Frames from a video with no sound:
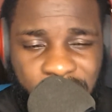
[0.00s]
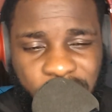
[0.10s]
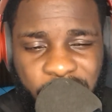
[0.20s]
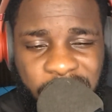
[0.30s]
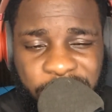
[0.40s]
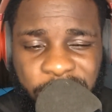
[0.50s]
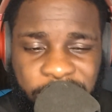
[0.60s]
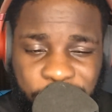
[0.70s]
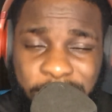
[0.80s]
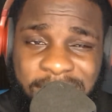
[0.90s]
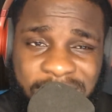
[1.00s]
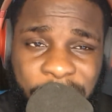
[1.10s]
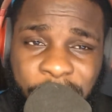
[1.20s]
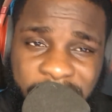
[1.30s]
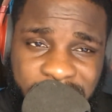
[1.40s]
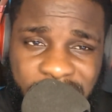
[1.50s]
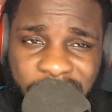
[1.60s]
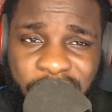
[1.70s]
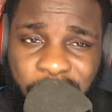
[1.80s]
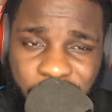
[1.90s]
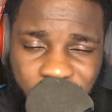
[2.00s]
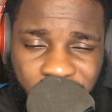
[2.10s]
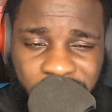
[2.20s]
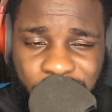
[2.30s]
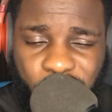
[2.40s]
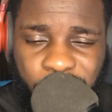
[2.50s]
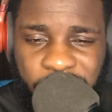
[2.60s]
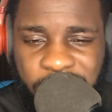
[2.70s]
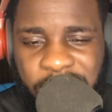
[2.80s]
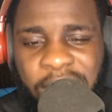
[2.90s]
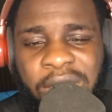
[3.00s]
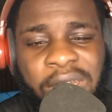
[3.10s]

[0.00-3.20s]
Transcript: The best thing is not to talk at the moment,